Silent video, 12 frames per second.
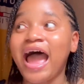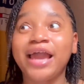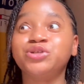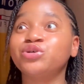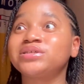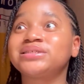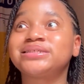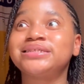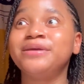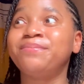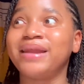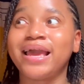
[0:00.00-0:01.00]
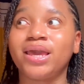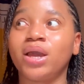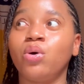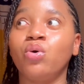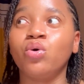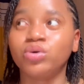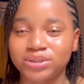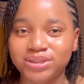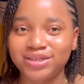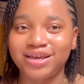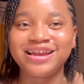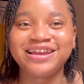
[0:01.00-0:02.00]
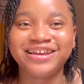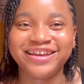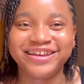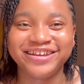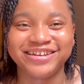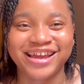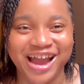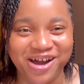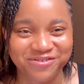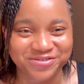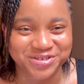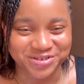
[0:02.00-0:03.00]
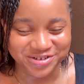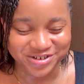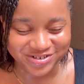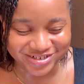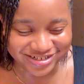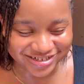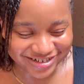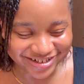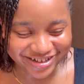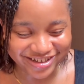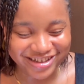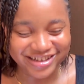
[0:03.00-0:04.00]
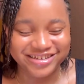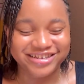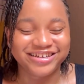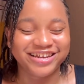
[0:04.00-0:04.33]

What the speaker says: I just sleep like a goat in the afternoon, in the